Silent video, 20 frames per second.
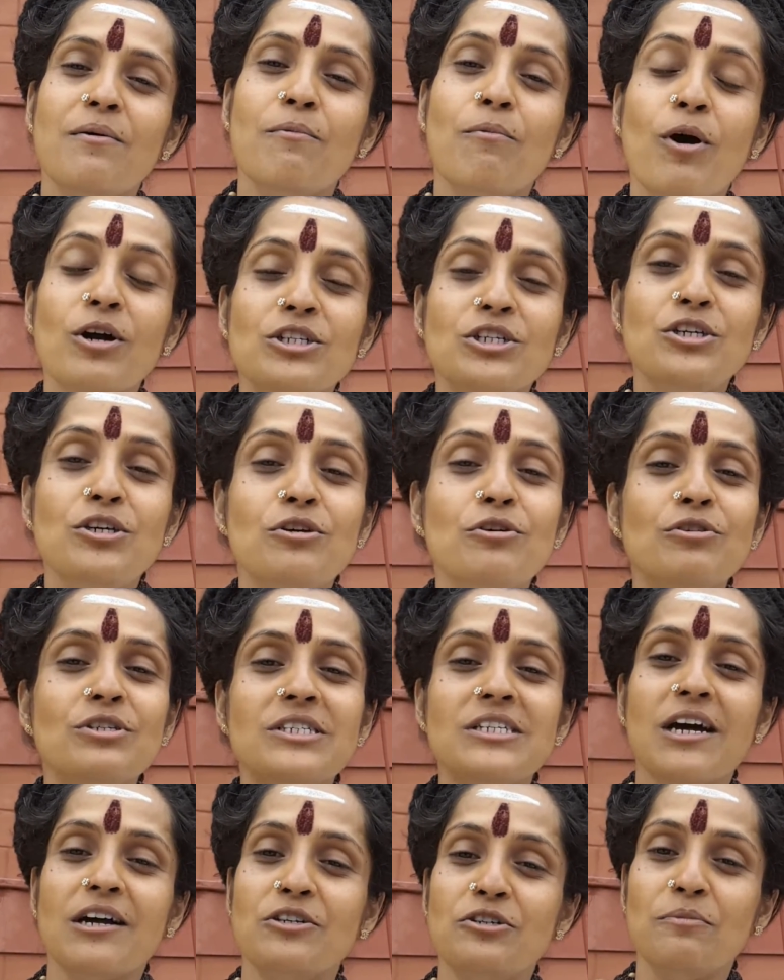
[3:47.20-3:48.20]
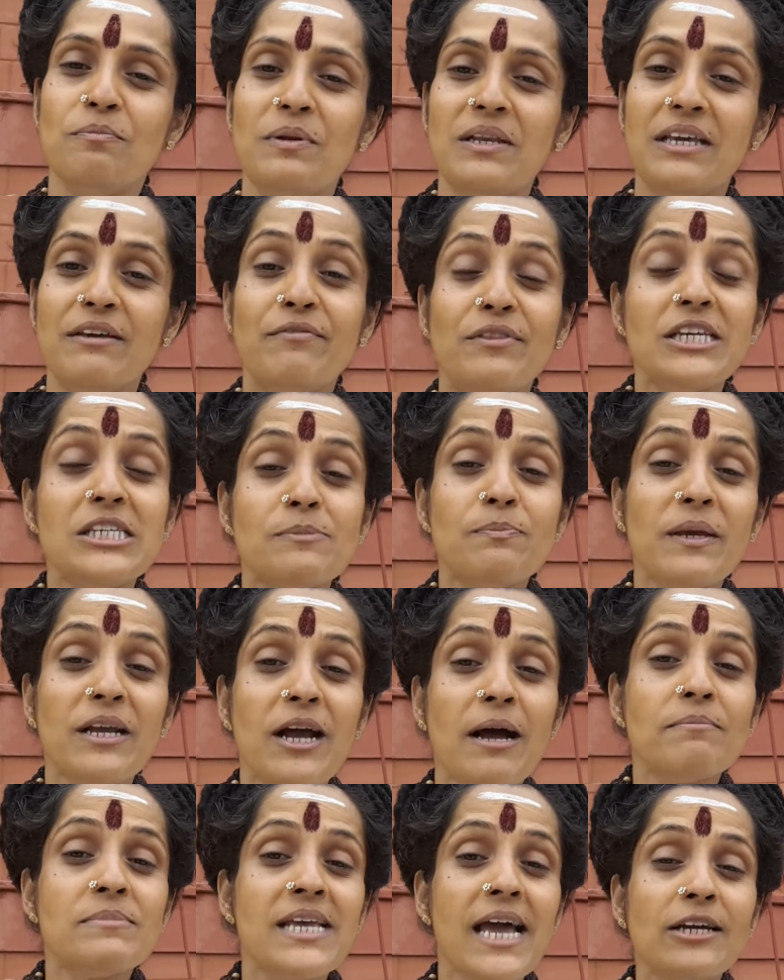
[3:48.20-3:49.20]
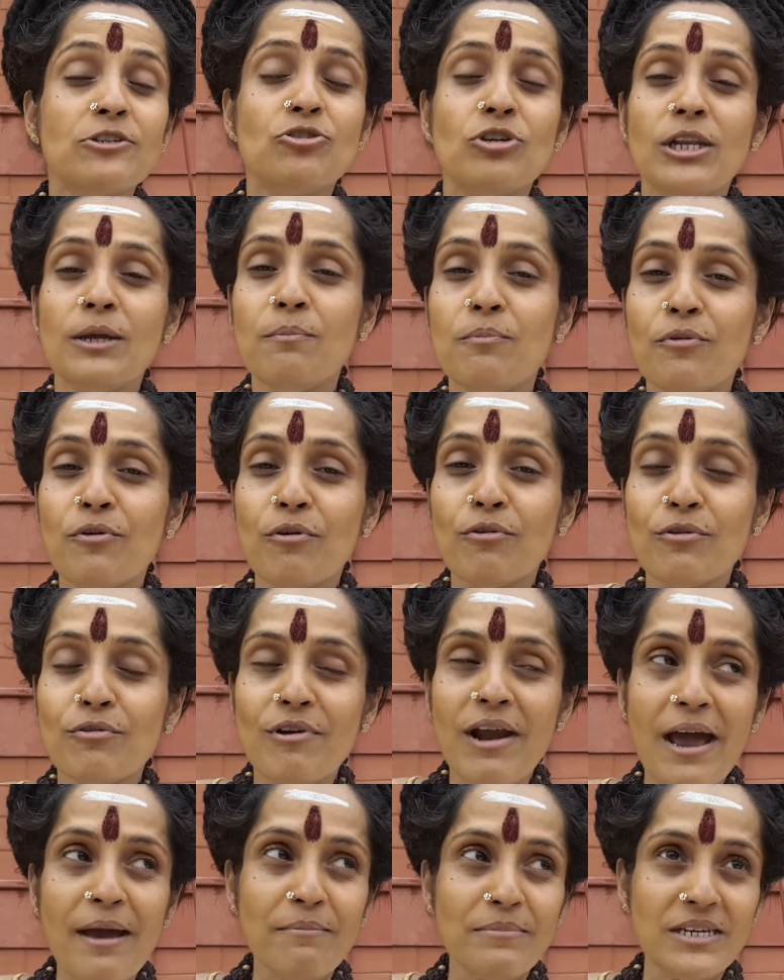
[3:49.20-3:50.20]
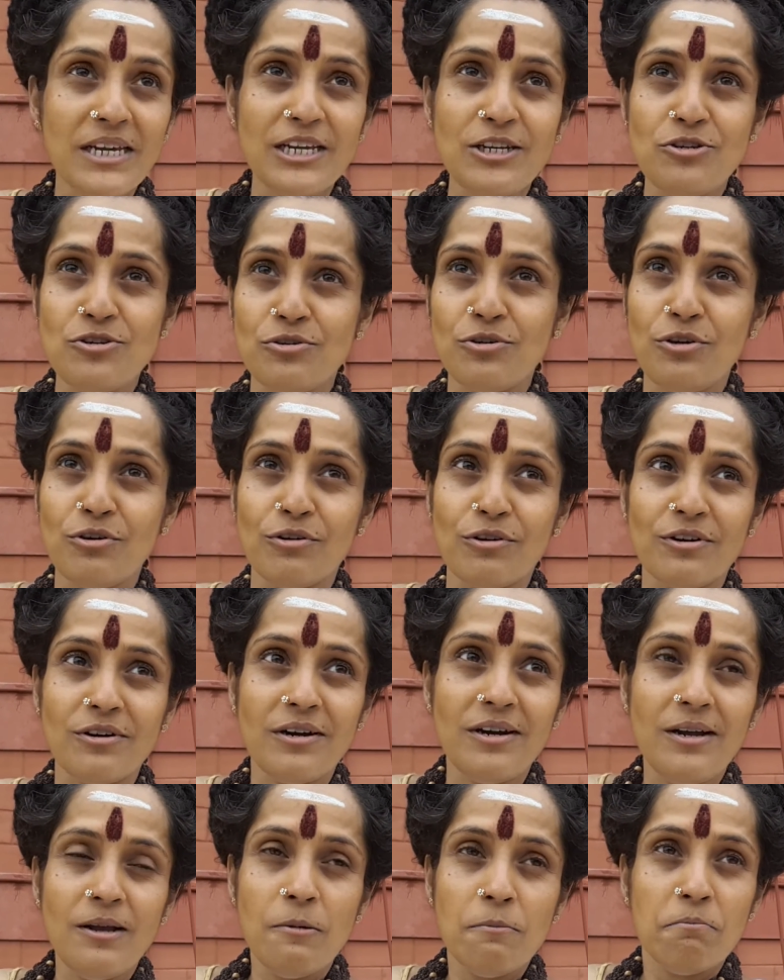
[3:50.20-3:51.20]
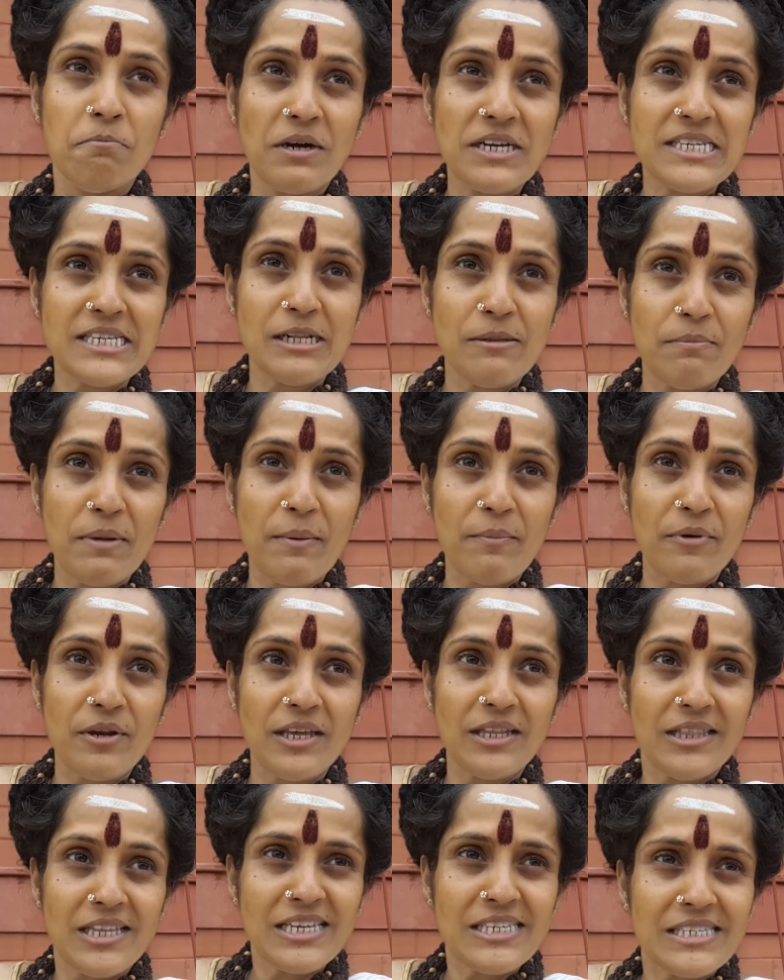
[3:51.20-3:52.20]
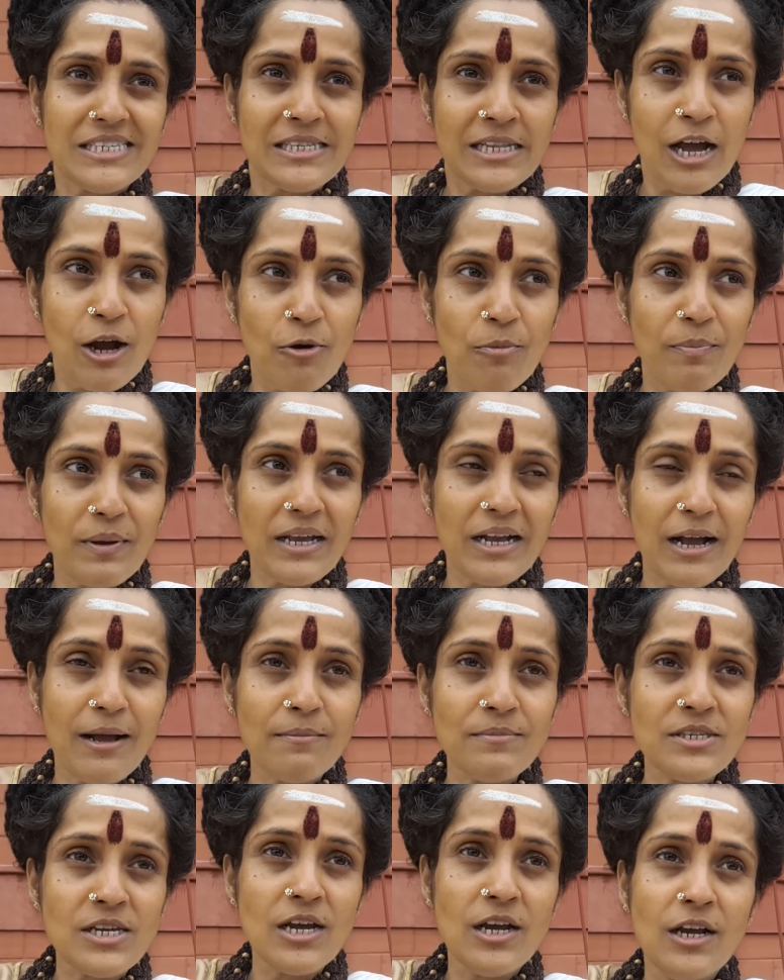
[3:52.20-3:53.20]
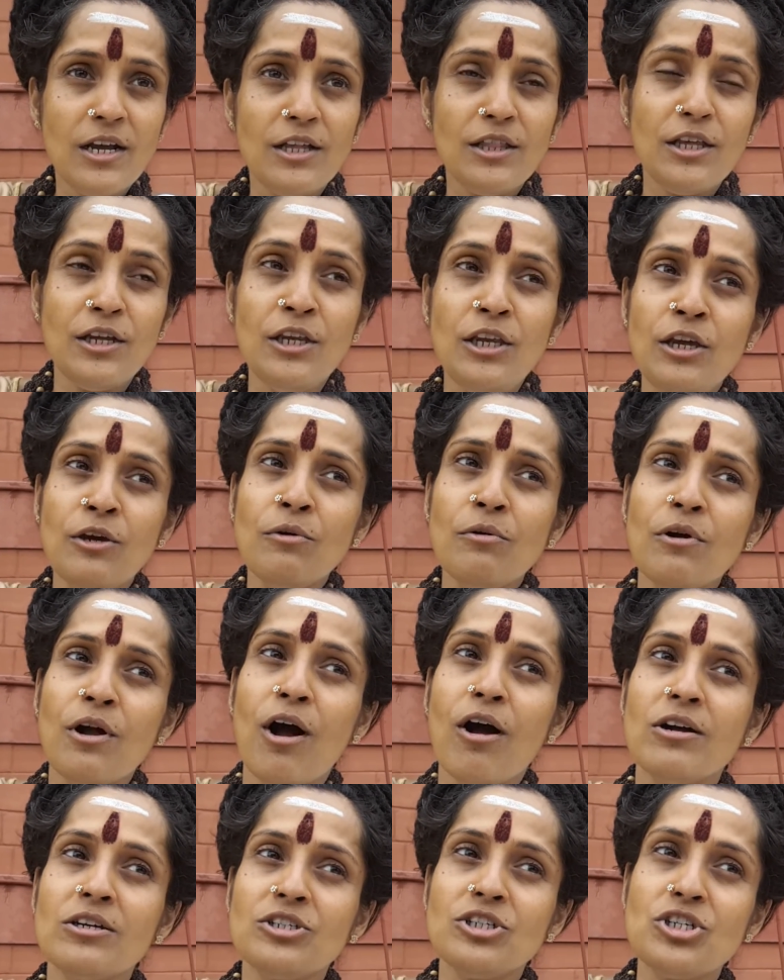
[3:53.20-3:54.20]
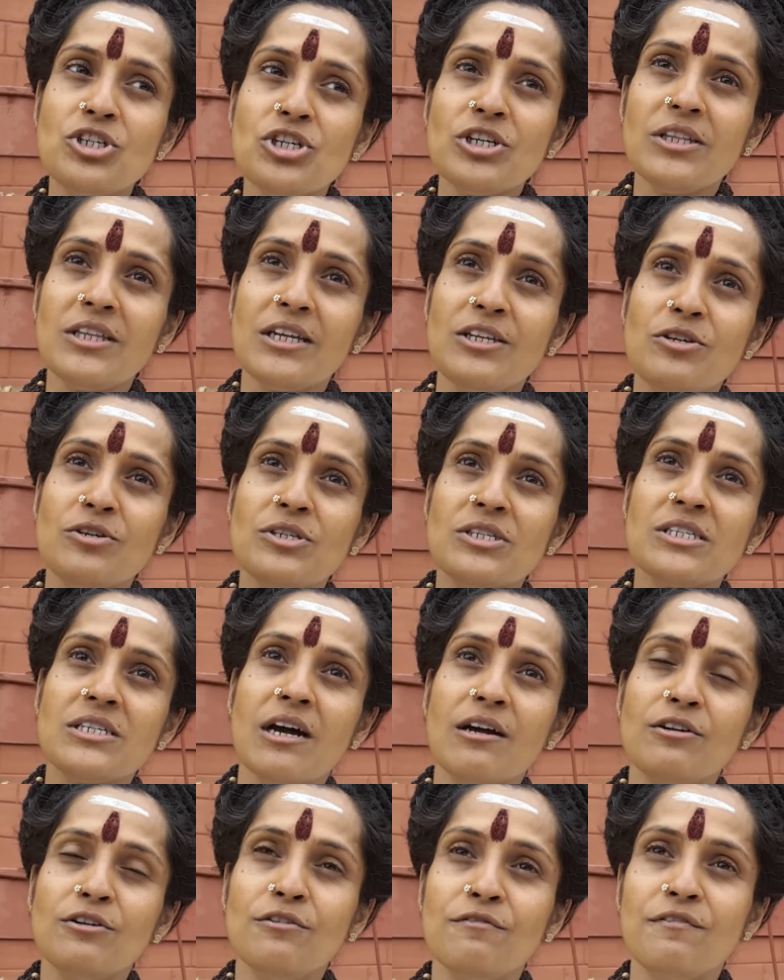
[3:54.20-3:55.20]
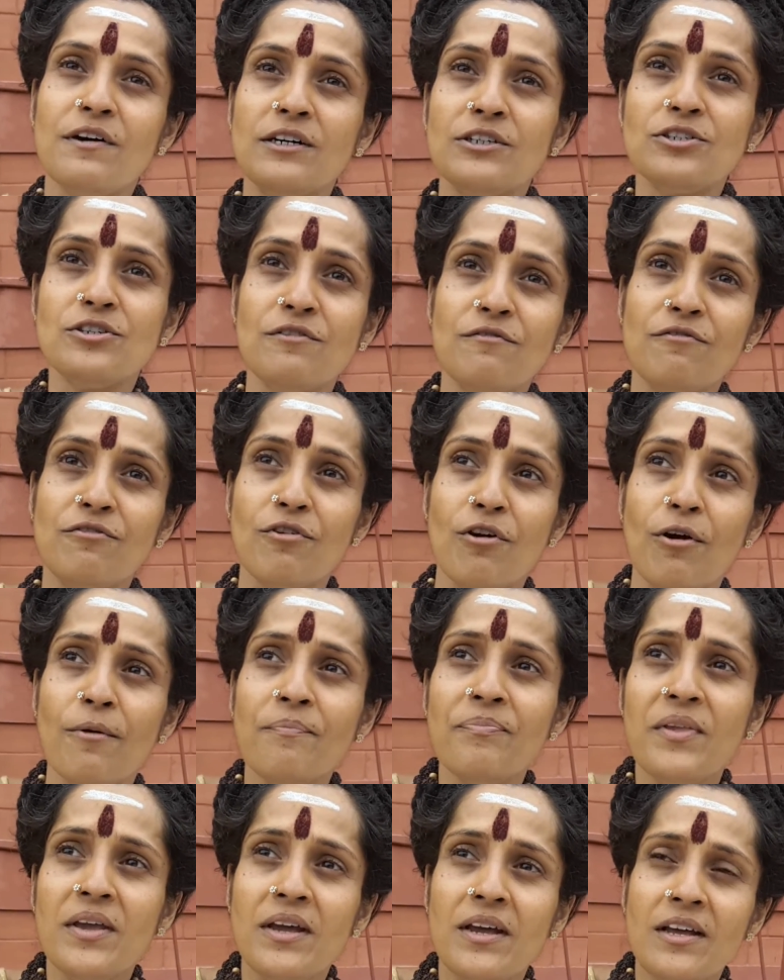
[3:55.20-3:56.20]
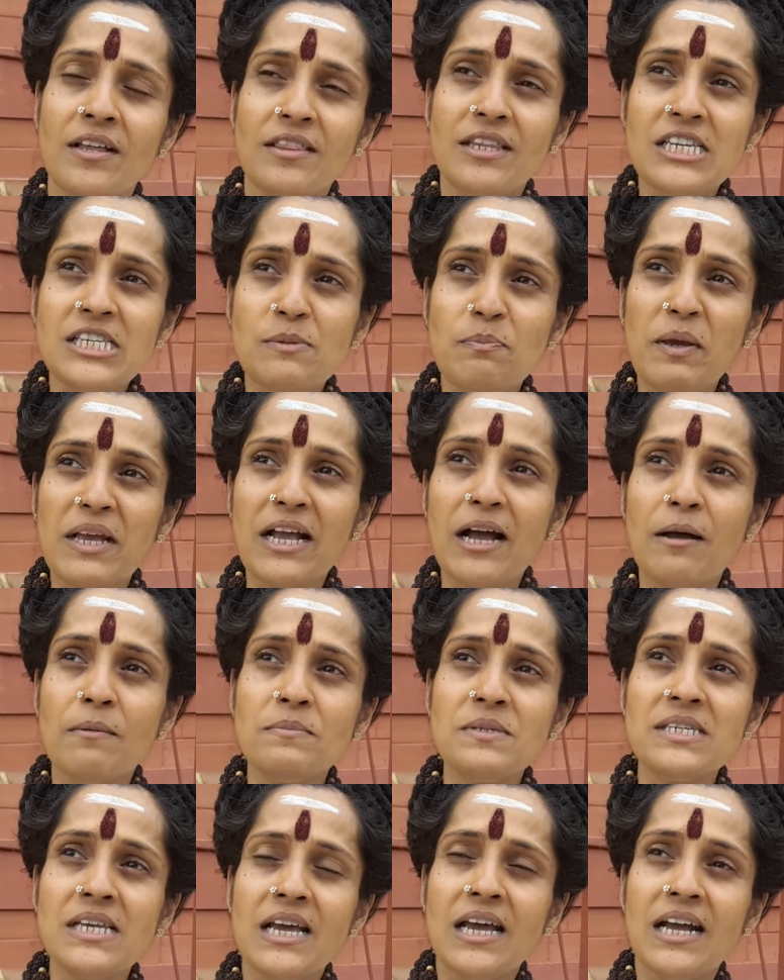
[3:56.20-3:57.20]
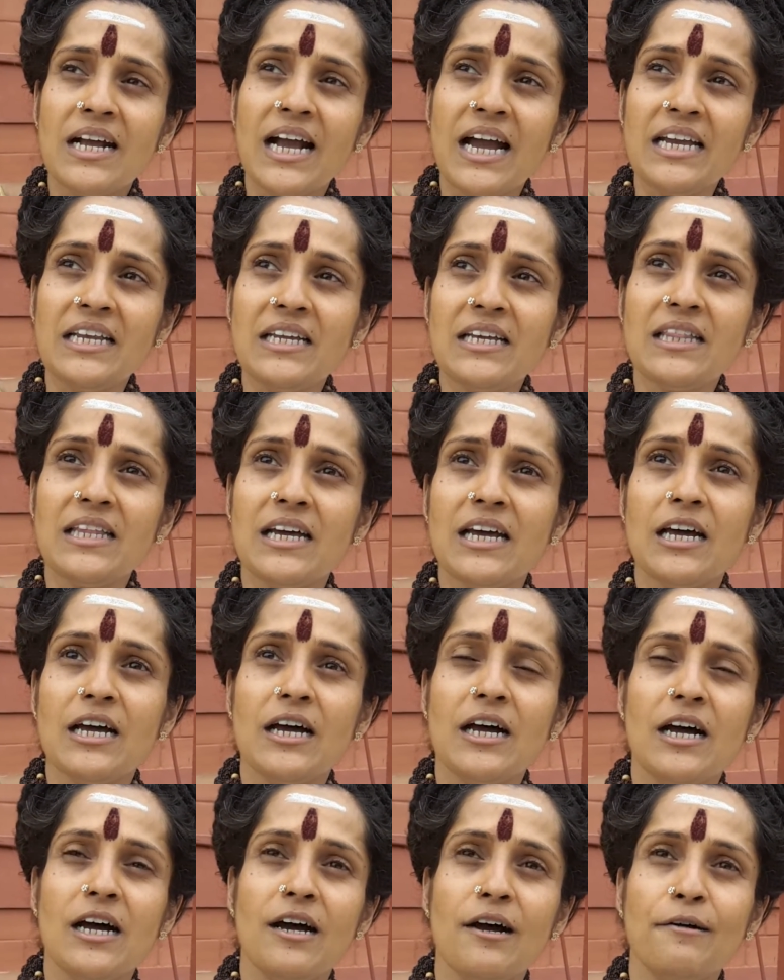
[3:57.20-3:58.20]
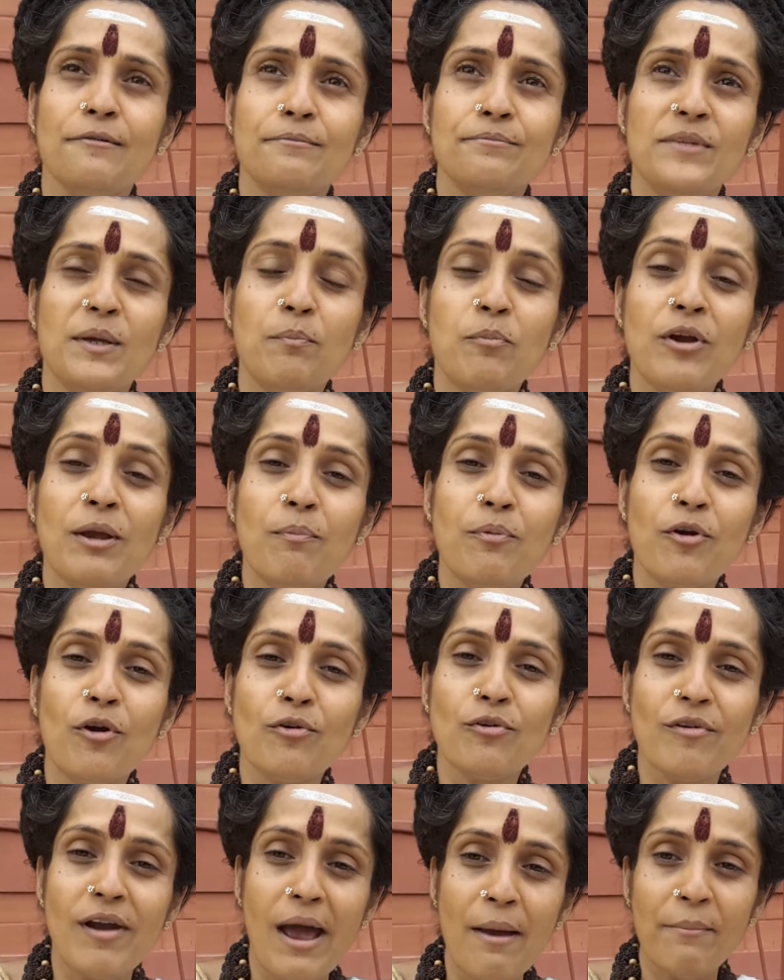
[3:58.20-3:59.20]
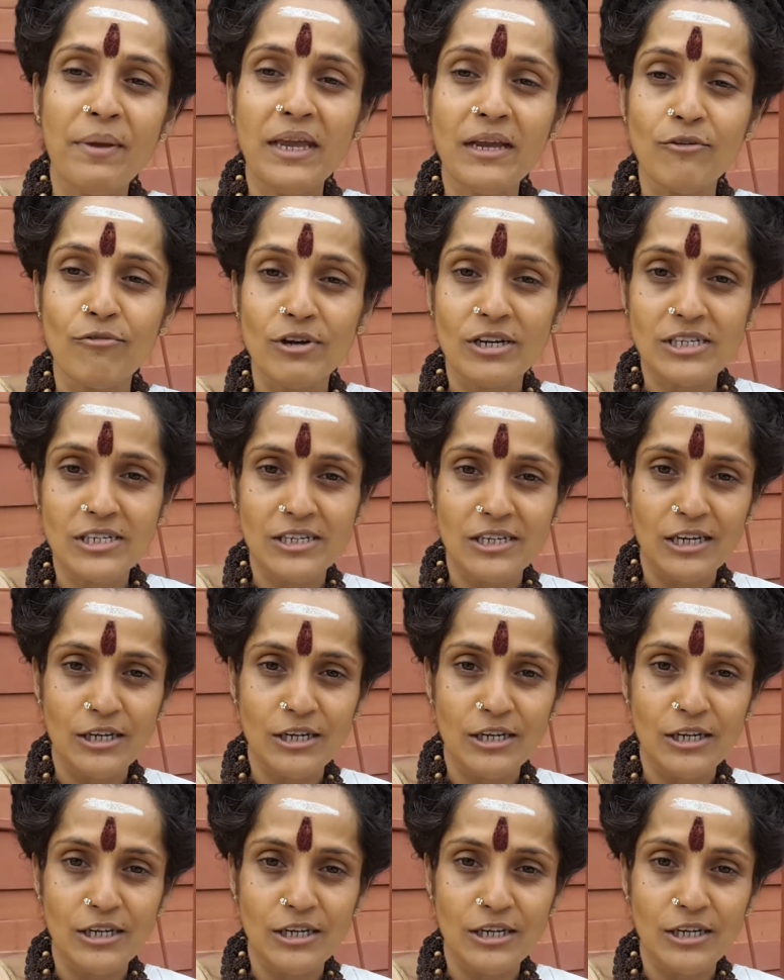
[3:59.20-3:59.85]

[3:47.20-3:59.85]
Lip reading: what you start to believe. This becomes actually programmed into your muscle memory. This now becomes the new cognition that you start to function from. This becomes kind of the pre-programming written